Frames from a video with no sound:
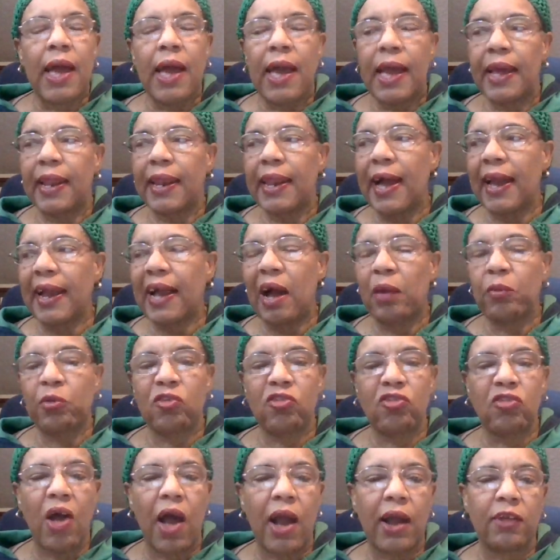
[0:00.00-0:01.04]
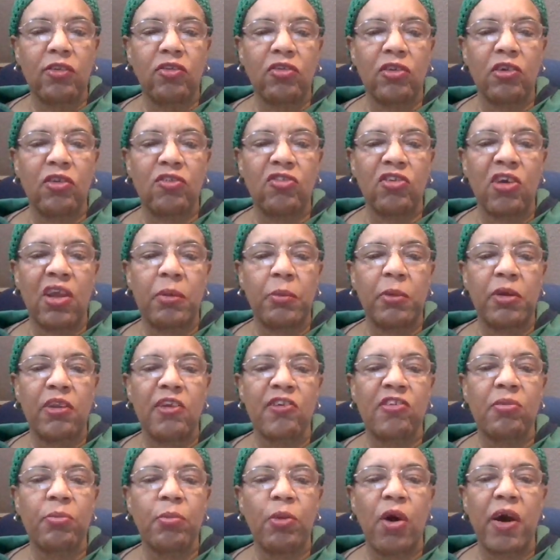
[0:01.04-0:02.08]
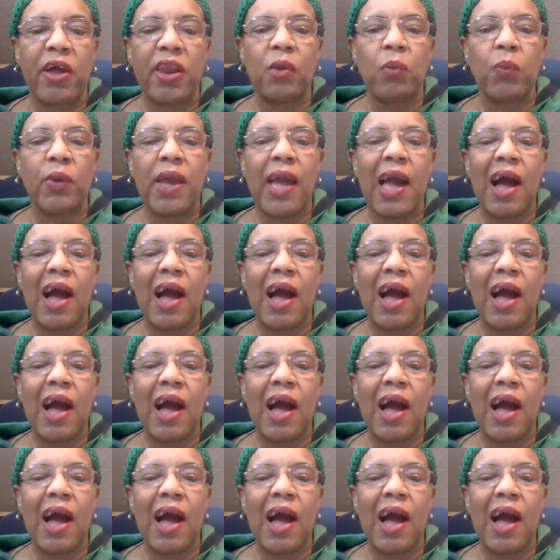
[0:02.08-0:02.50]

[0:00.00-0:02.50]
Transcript: And like I was talking to the gentleman this morning, we